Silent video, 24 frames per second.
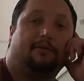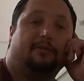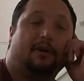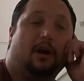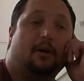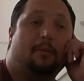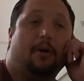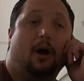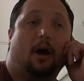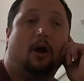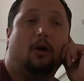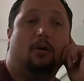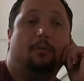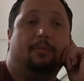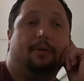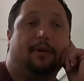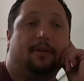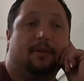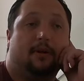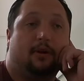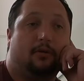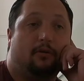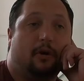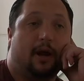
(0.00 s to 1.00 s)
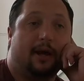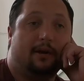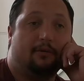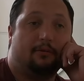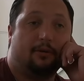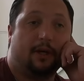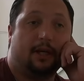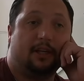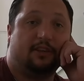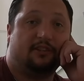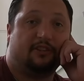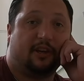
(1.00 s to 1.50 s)
I'm hoping the Great
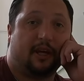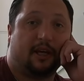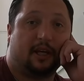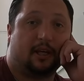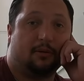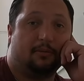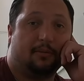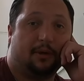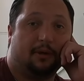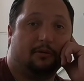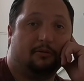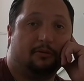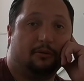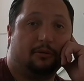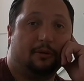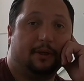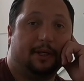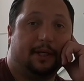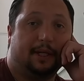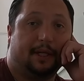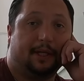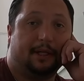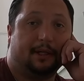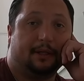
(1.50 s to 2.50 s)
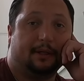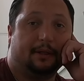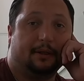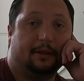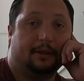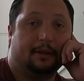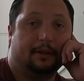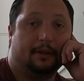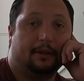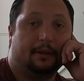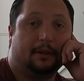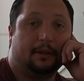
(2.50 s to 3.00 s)
Reset can be avoided.
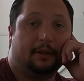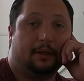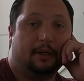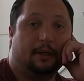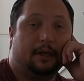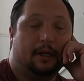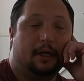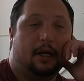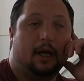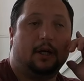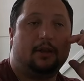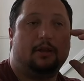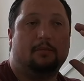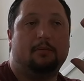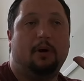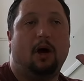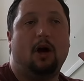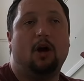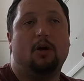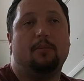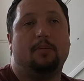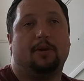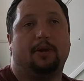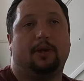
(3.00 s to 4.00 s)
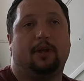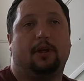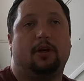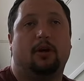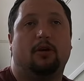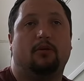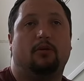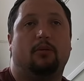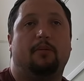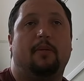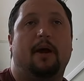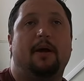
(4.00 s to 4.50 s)
At the moment, you've got to
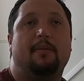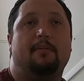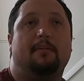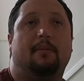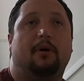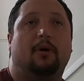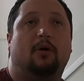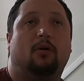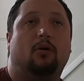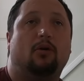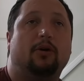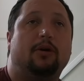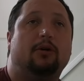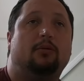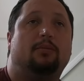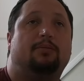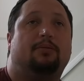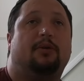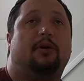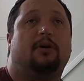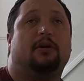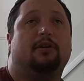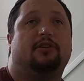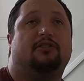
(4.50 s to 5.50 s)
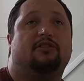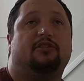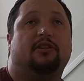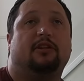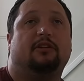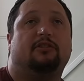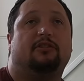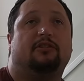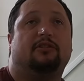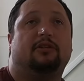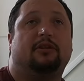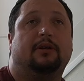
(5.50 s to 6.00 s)
remember oil
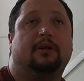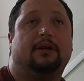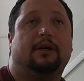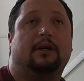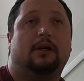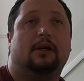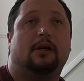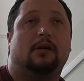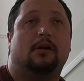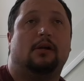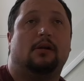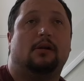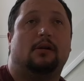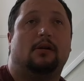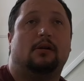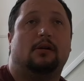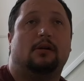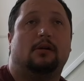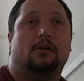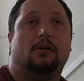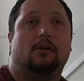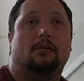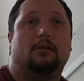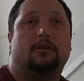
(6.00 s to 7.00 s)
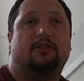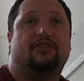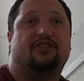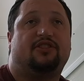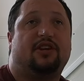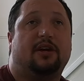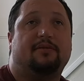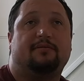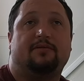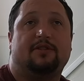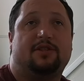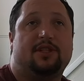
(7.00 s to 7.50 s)
prices are at
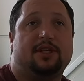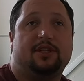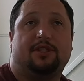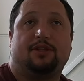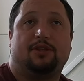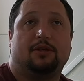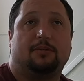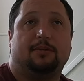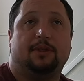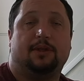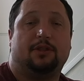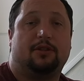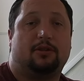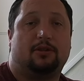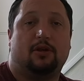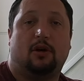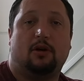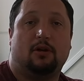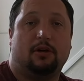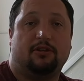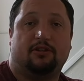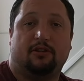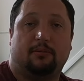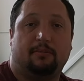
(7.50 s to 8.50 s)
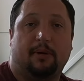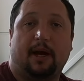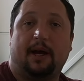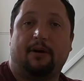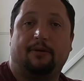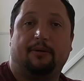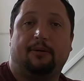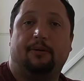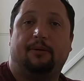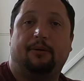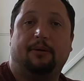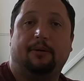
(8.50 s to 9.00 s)
70 some dollars a
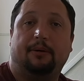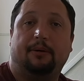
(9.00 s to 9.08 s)
barrel.